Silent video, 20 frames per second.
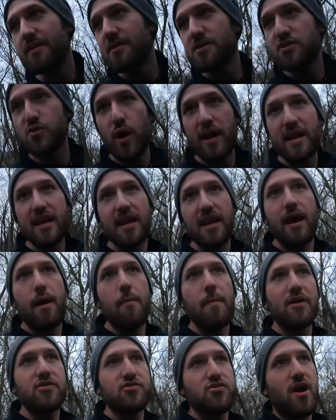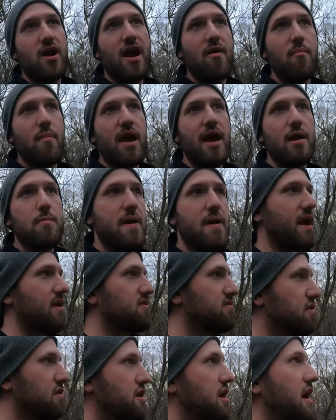So I need to make sure I have my
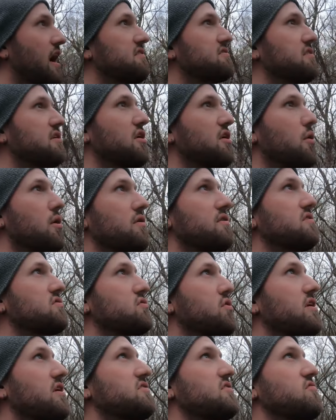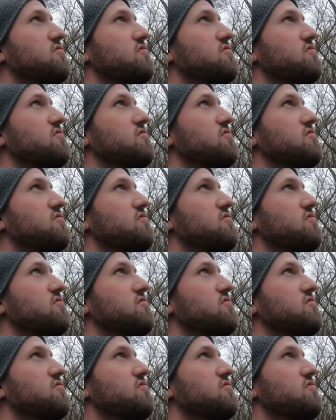headband so you guys can go on these crazy